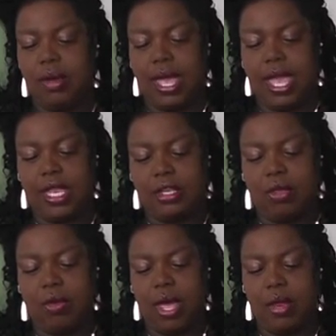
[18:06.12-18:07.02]
I had to
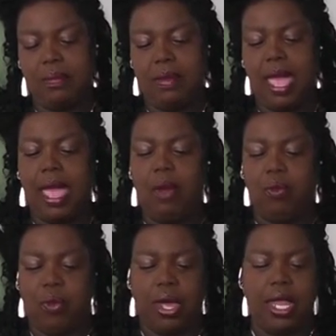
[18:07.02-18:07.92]
go out and buy
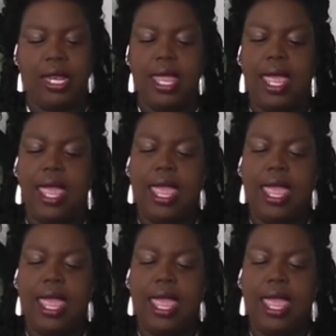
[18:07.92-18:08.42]
one.